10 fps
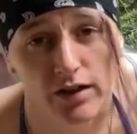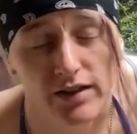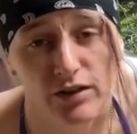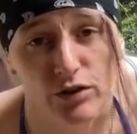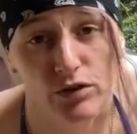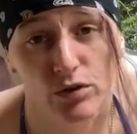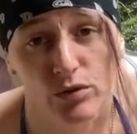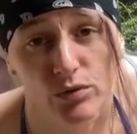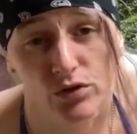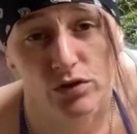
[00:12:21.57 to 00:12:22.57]
I did do
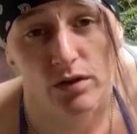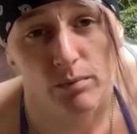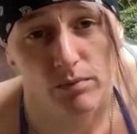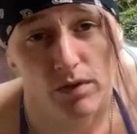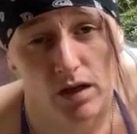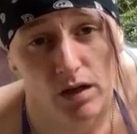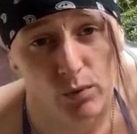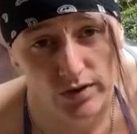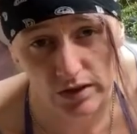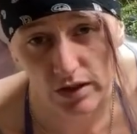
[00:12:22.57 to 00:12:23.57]
some
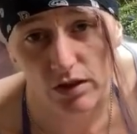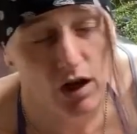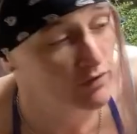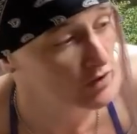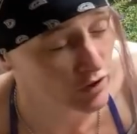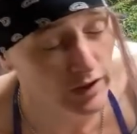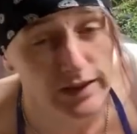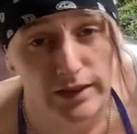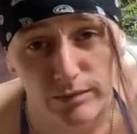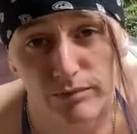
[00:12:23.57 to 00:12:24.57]
whiskey and coffee
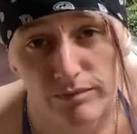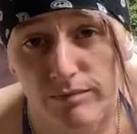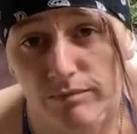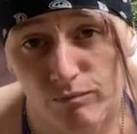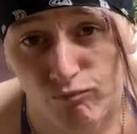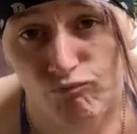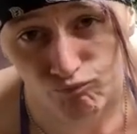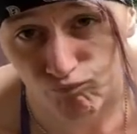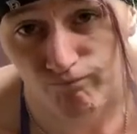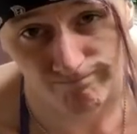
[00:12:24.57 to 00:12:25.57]
drinking
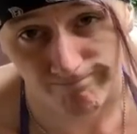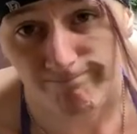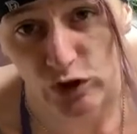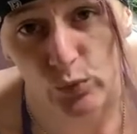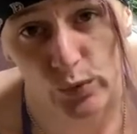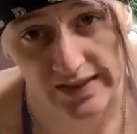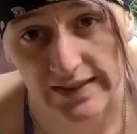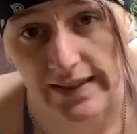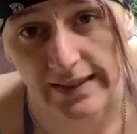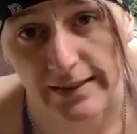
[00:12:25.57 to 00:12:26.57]

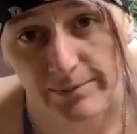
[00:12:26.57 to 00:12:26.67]
recently.